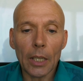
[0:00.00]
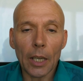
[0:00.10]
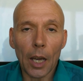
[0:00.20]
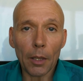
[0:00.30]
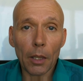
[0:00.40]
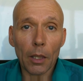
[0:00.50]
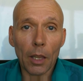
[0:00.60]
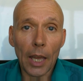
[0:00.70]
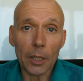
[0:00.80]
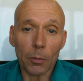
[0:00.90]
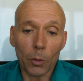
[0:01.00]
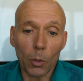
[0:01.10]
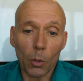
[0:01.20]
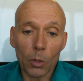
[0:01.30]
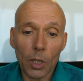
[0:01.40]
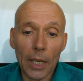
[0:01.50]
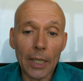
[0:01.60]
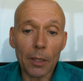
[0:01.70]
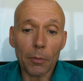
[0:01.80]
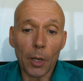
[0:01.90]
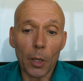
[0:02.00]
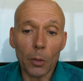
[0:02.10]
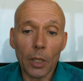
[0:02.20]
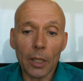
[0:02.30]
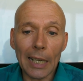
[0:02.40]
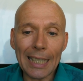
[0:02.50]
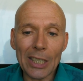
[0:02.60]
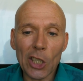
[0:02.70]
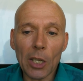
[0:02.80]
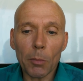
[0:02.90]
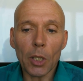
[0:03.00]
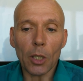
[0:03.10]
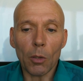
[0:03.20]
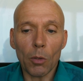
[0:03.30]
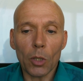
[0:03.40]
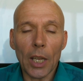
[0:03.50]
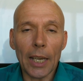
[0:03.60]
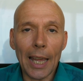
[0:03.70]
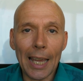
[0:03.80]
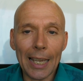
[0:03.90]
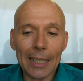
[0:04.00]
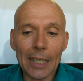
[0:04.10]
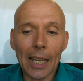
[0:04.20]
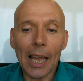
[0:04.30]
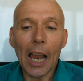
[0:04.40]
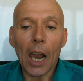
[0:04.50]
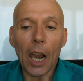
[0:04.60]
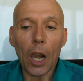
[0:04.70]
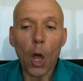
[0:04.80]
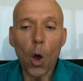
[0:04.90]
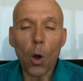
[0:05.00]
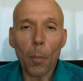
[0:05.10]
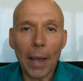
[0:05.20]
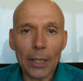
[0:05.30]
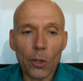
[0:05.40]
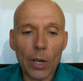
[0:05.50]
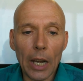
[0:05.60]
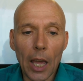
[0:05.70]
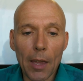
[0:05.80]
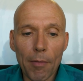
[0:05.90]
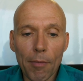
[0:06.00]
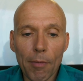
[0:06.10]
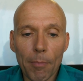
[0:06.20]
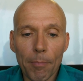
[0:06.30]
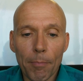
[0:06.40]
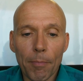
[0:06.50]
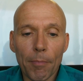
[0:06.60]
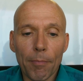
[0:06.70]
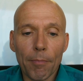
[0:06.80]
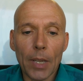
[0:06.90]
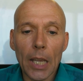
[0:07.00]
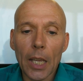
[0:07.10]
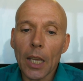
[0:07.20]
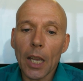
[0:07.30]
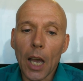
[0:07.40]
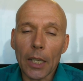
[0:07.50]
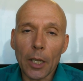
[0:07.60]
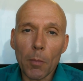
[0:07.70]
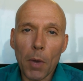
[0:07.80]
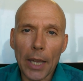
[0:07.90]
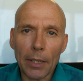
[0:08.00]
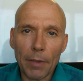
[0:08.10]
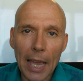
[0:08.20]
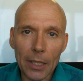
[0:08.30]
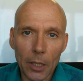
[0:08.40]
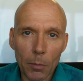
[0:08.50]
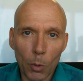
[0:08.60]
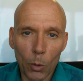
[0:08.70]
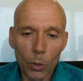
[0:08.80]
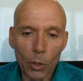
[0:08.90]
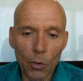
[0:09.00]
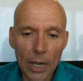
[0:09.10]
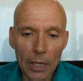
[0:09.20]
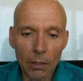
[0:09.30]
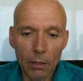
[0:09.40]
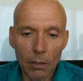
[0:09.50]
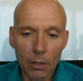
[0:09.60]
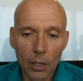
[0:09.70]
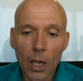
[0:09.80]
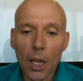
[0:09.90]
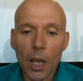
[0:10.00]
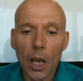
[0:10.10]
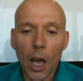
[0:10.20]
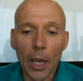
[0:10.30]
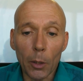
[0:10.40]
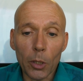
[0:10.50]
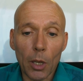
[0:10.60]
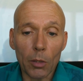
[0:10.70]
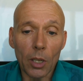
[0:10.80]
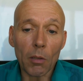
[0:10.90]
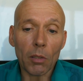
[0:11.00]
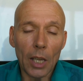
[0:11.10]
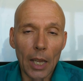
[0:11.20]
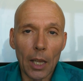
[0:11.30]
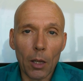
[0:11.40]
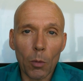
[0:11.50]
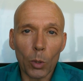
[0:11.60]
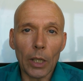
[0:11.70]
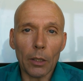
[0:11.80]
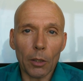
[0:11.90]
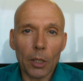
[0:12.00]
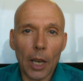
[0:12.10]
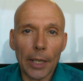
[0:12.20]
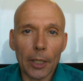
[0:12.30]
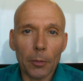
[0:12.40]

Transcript: Other than that, of course, I need a phone that is cheap to use and has long battery life. I don't mind if it has a small screen, I also don't care what it looks like.